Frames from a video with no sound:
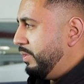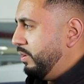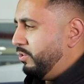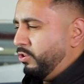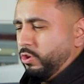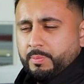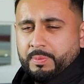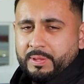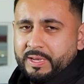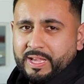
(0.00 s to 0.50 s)

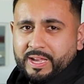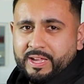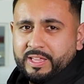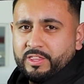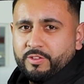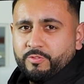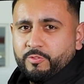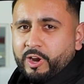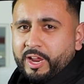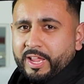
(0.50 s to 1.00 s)
not being out
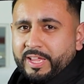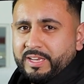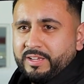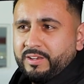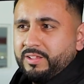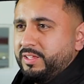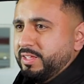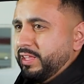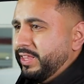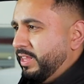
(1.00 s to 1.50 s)
in the
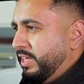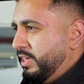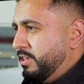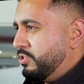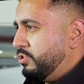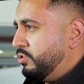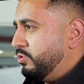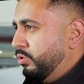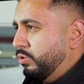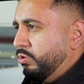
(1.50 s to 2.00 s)
rain. The
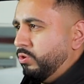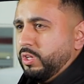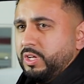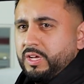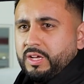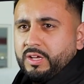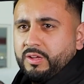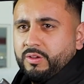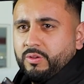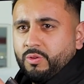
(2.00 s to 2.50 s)
installer